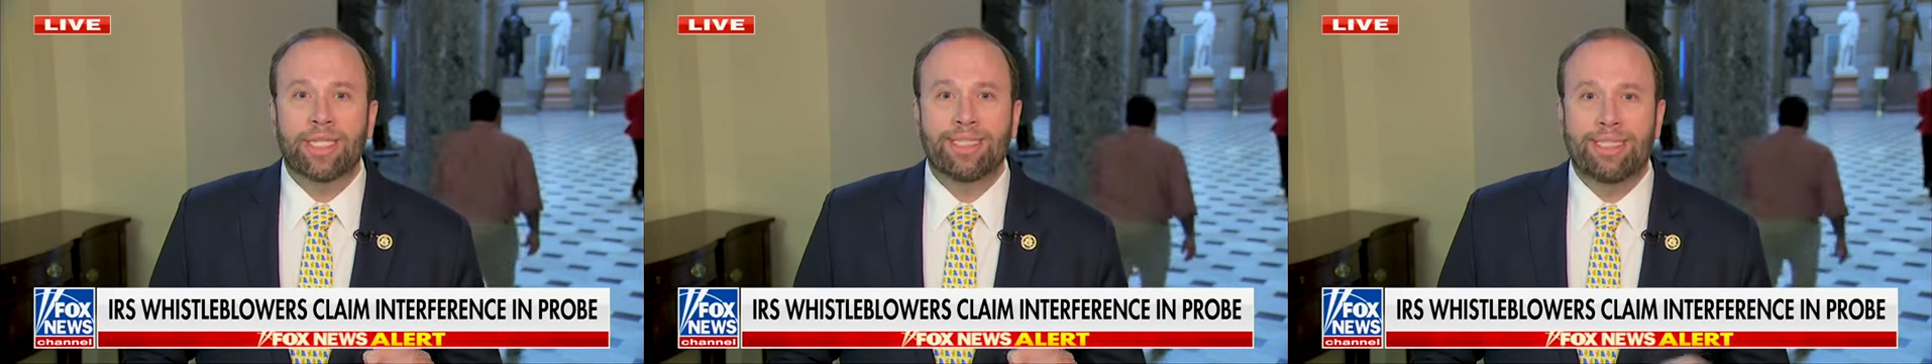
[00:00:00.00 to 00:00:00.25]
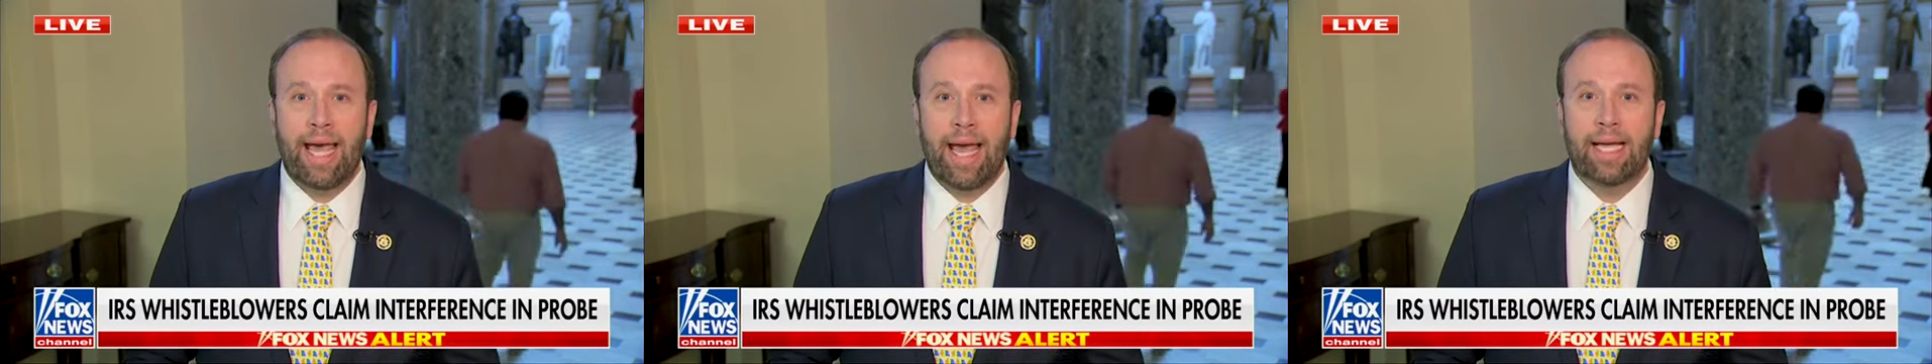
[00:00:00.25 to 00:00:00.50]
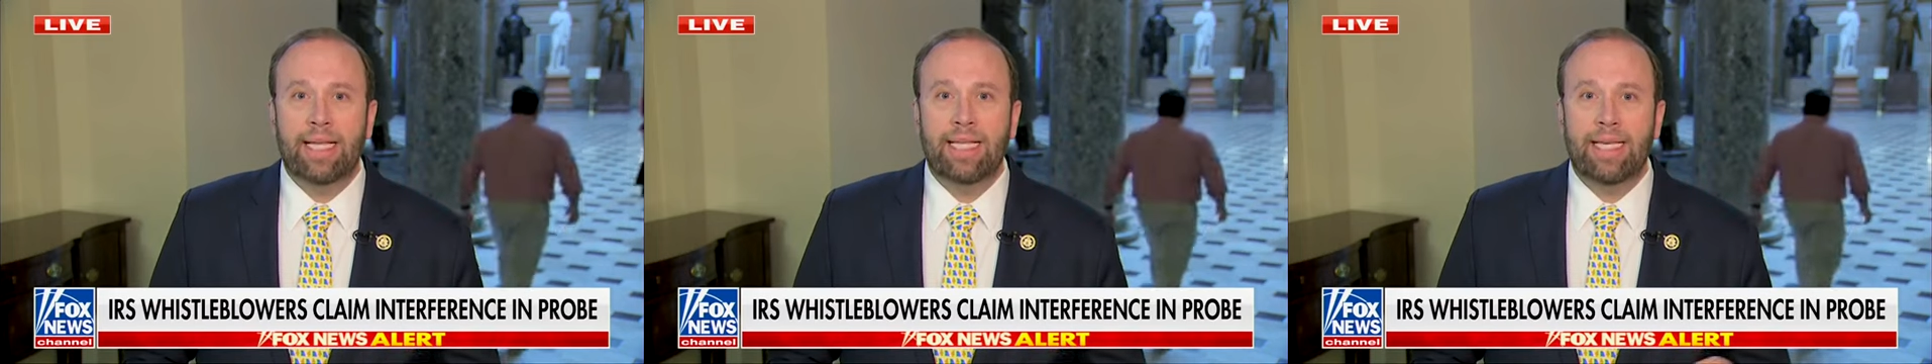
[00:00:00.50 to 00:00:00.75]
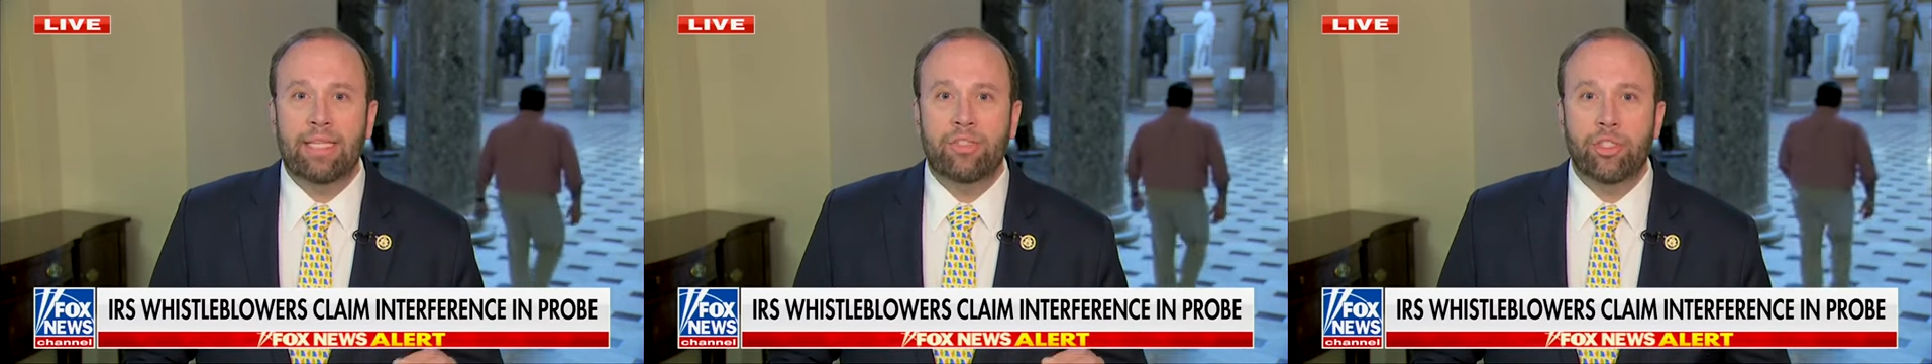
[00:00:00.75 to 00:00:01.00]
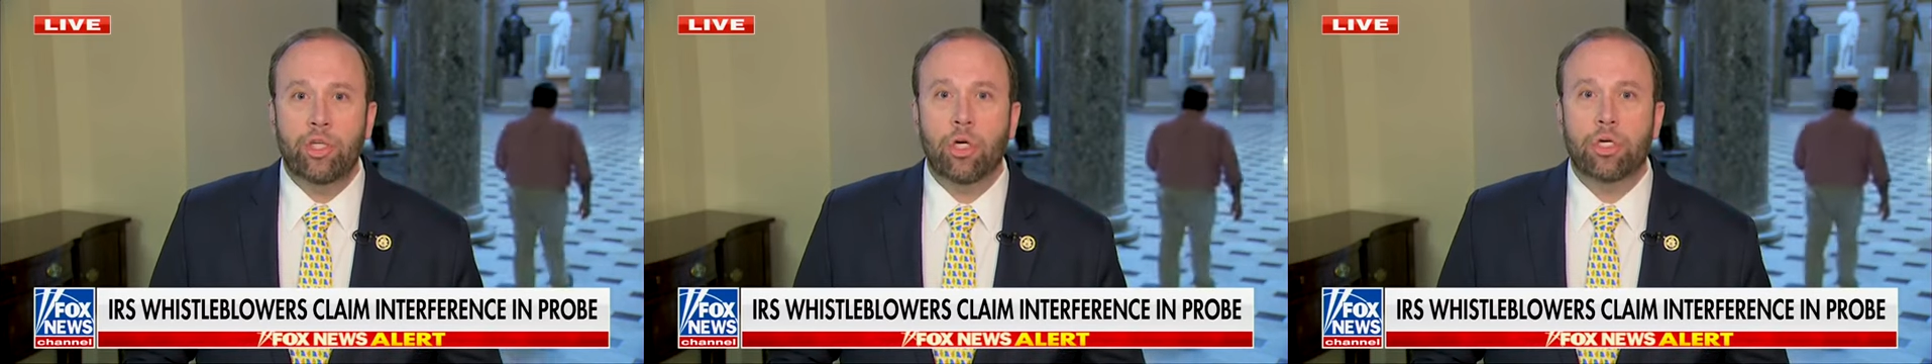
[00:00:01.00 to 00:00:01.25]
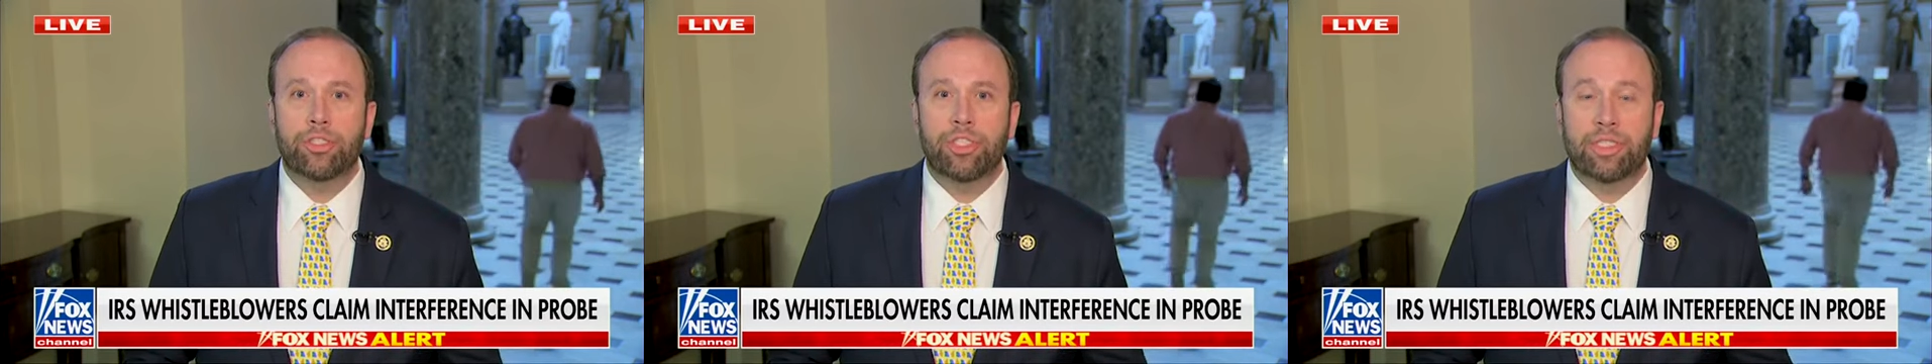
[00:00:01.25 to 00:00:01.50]
exactly the
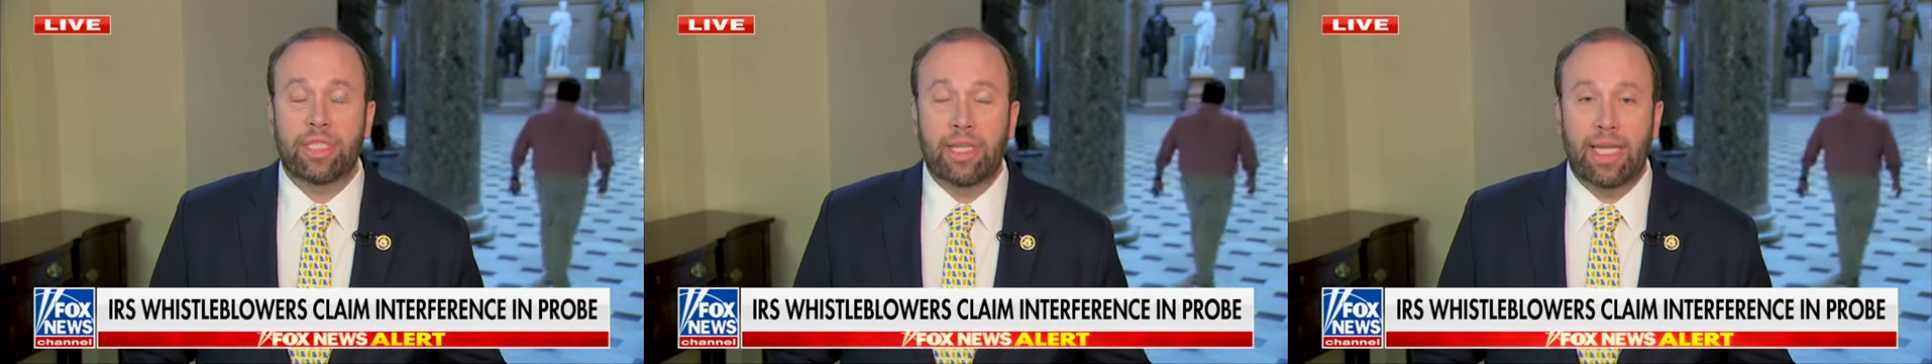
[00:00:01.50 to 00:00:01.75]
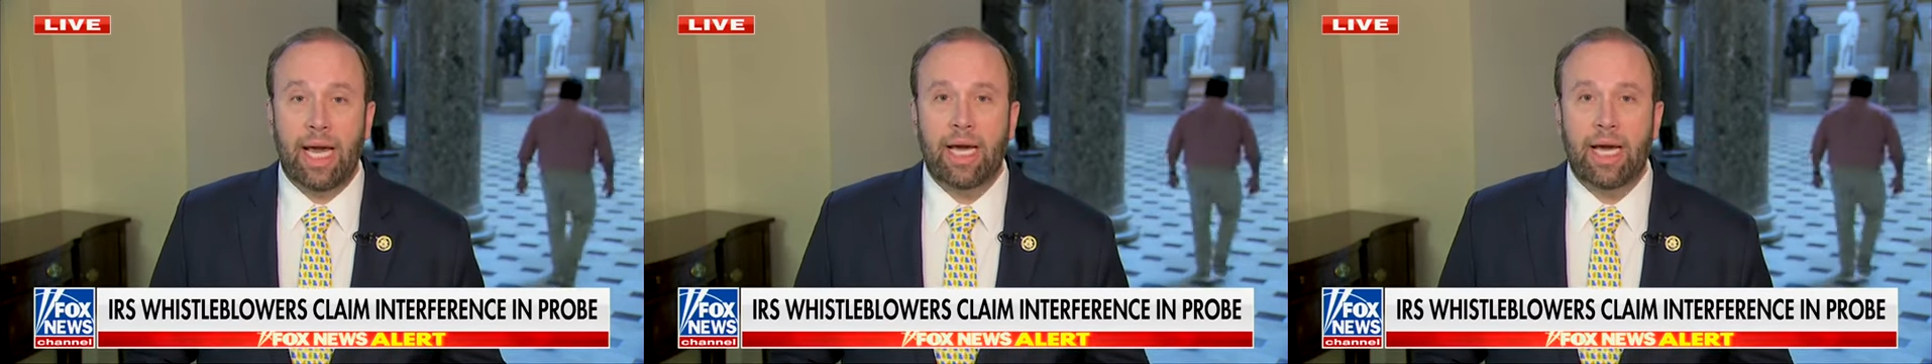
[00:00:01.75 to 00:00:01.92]
charges that the